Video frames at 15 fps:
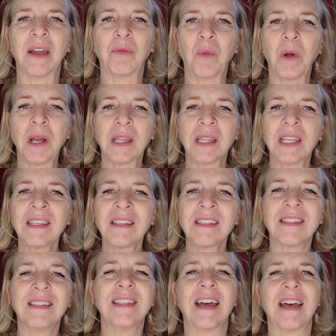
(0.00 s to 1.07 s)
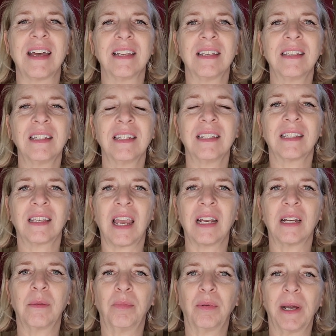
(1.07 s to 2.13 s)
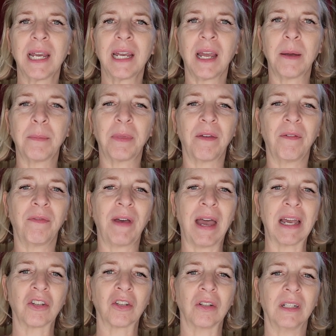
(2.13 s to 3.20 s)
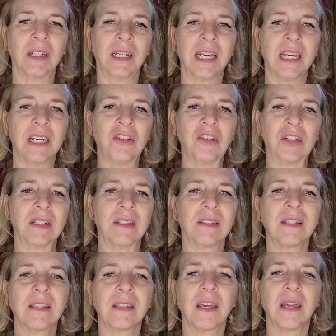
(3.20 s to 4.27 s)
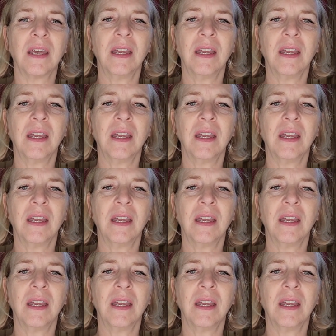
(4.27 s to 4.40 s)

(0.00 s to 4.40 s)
And what this does is kind of break up the fascial adhesions.